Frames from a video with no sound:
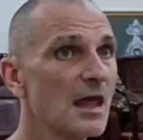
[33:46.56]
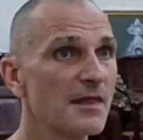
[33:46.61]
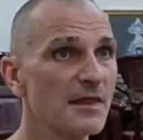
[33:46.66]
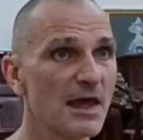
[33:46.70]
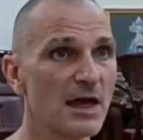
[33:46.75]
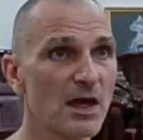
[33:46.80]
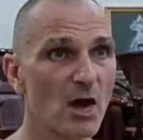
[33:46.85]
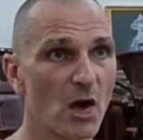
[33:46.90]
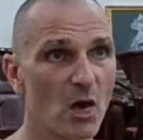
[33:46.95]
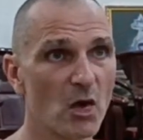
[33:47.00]

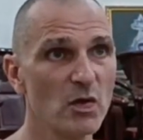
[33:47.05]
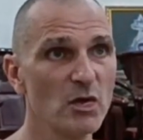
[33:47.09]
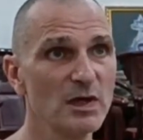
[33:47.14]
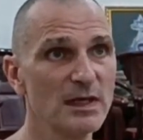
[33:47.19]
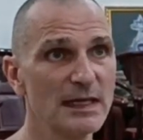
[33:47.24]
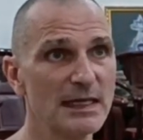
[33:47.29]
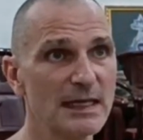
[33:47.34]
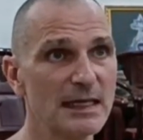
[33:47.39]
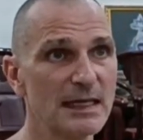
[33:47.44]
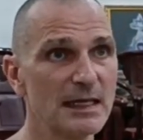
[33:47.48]
they
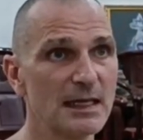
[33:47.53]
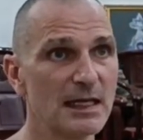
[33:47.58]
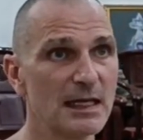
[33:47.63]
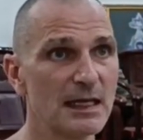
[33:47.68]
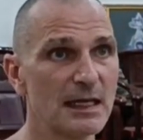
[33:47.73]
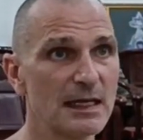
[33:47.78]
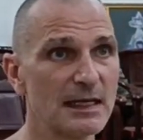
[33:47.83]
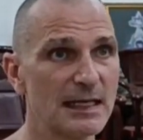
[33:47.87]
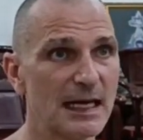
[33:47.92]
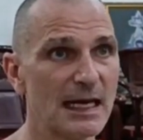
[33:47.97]
only
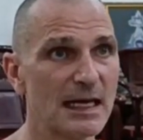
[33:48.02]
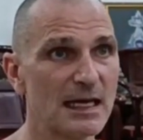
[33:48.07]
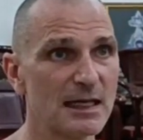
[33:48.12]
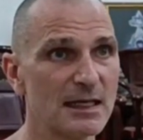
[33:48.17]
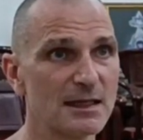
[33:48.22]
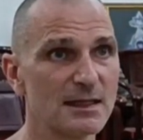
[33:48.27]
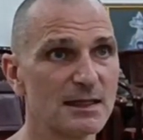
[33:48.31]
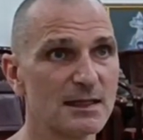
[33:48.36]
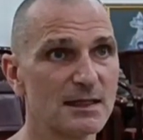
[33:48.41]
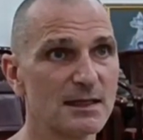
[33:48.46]
get
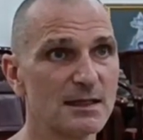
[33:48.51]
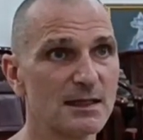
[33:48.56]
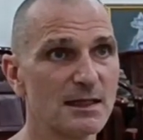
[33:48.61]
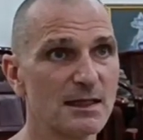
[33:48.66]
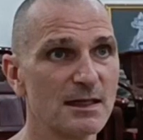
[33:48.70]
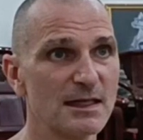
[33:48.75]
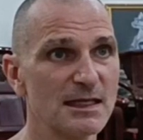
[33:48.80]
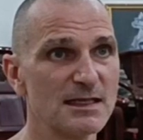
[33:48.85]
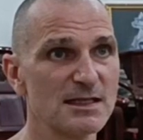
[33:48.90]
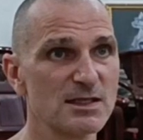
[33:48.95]

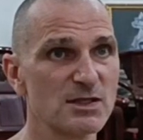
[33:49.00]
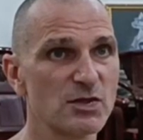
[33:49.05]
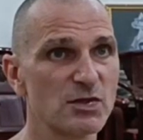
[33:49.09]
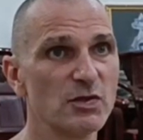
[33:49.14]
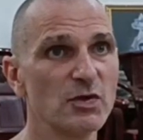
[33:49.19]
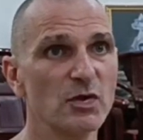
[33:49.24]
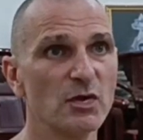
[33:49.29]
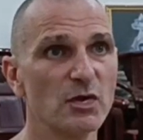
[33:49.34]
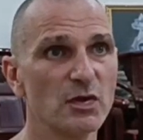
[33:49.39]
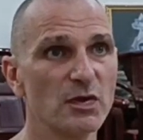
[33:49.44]
this
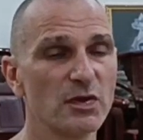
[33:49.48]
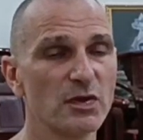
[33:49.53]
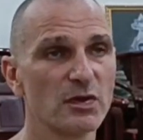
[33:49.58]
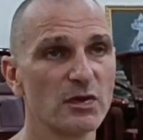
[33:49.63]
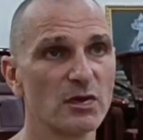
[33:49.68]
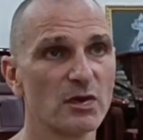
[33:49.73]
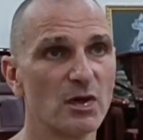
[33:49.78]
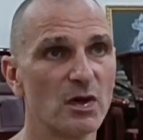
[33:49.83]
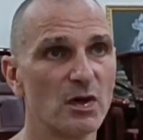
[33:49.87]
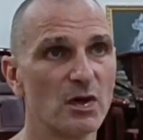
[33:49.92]

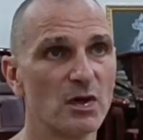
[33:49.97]
truth